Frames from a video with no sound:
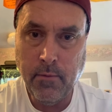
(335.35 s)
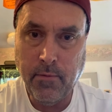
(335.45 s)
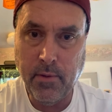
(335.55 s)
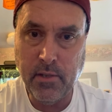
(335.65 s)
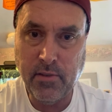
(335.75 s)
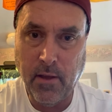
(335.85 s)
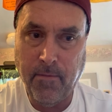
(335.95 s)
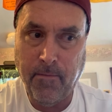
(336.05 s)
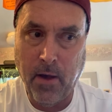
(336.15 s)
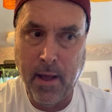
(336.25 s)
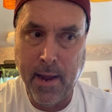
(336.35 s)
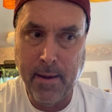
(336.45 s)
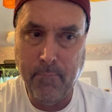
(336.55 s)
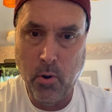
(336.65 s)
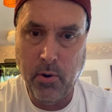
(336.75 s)
for this
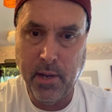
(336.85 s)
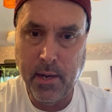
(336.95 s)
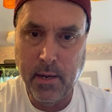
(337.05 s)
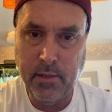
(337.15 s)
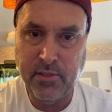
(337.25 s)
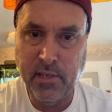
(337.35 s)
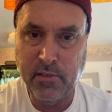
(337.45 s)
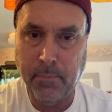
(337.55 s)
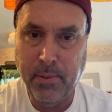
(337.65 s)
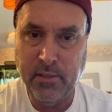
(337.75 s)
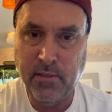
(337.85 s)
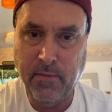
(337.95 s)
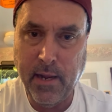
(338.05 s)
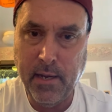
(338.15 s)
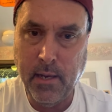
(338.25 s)
fine morning here in central
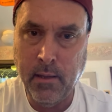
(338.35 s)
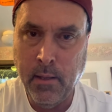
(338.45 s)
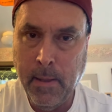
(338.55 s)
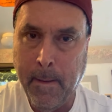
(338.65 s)
Pennsylvania.